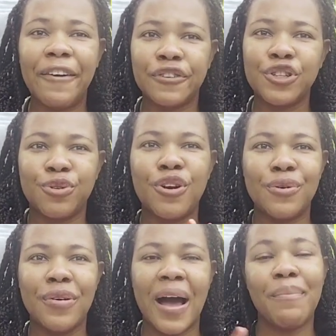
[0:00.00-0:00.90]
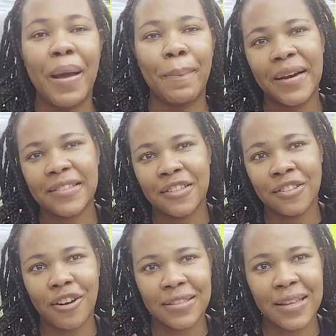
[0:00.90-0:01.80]
I for sure know that my plate
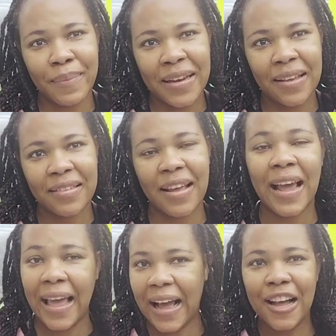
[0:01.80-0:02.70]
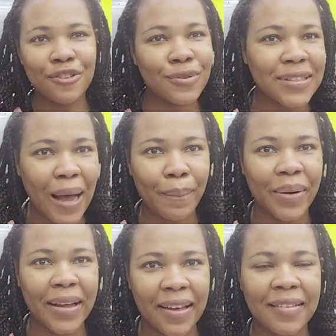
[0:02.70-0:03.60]
is contaminated. I can't use
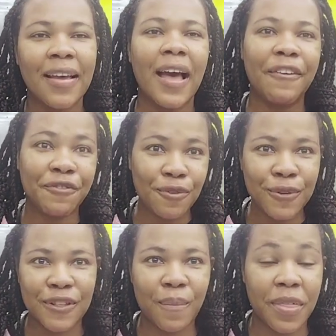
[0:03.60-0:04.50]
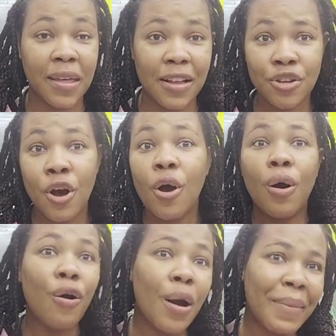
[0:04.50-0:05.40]
that plate. I have to use something else,
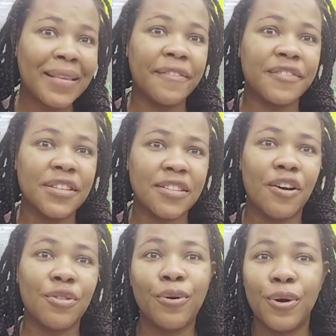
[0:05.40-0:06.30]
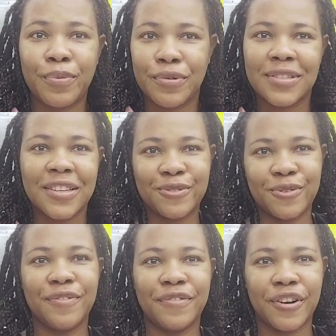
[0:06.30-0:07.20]
or I might have to start the whole process
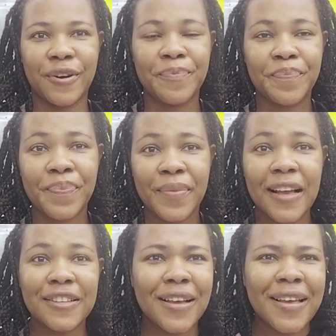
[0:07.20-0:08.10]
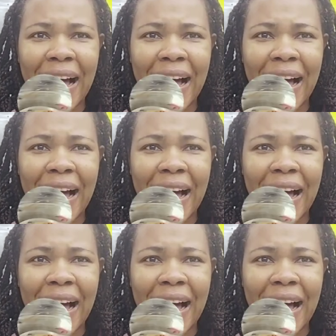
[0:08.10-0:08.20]
over. So